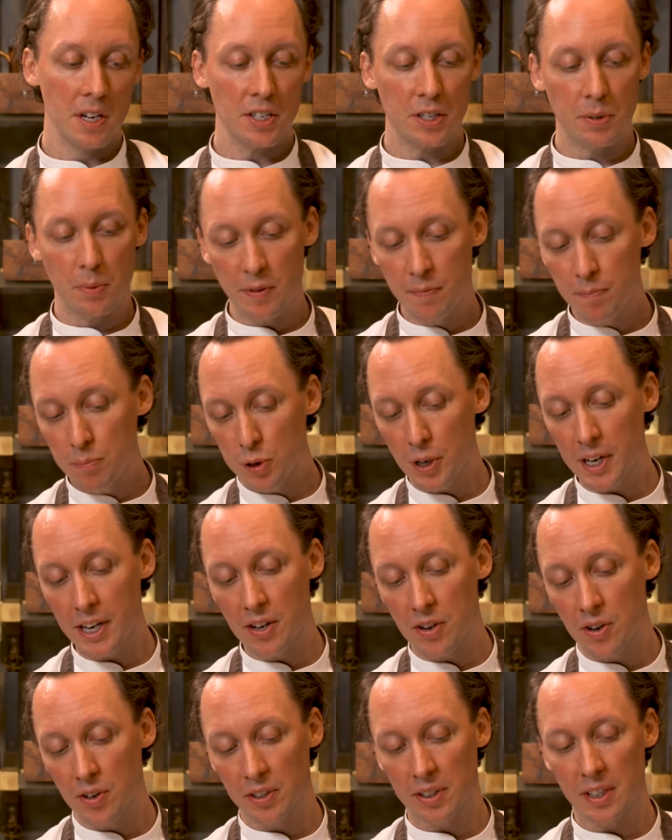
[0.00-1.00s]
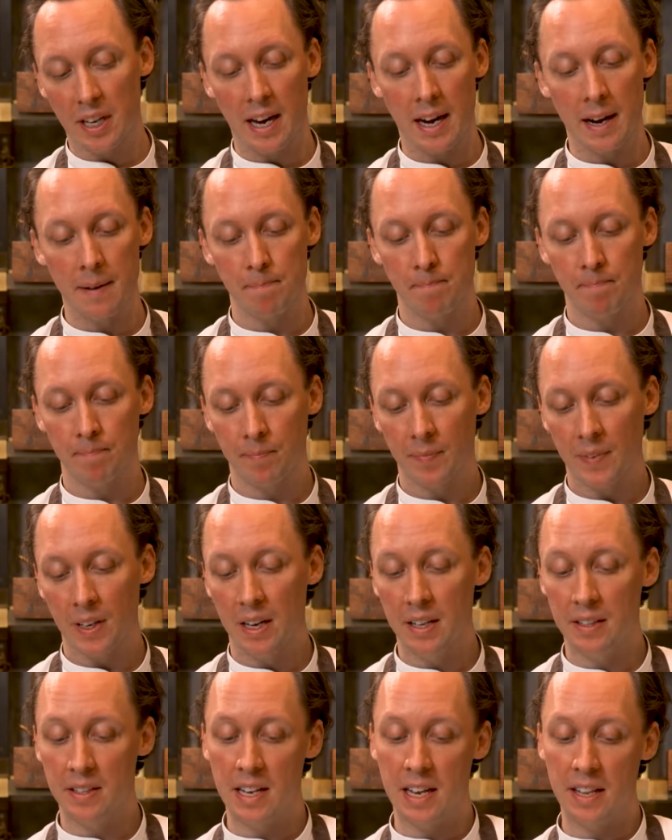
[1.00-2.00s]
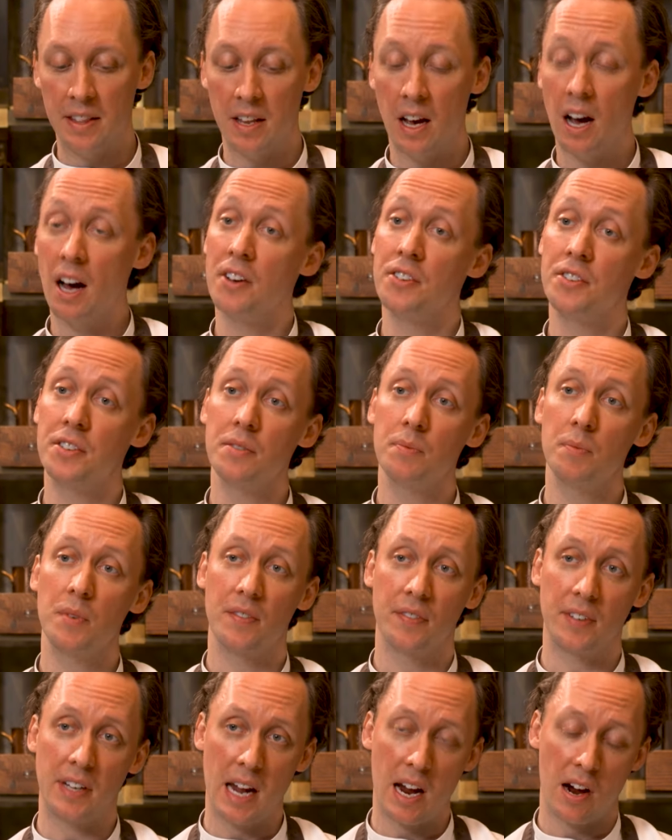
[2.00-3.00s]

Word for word: So we've pre-cooked that, and then the onion we've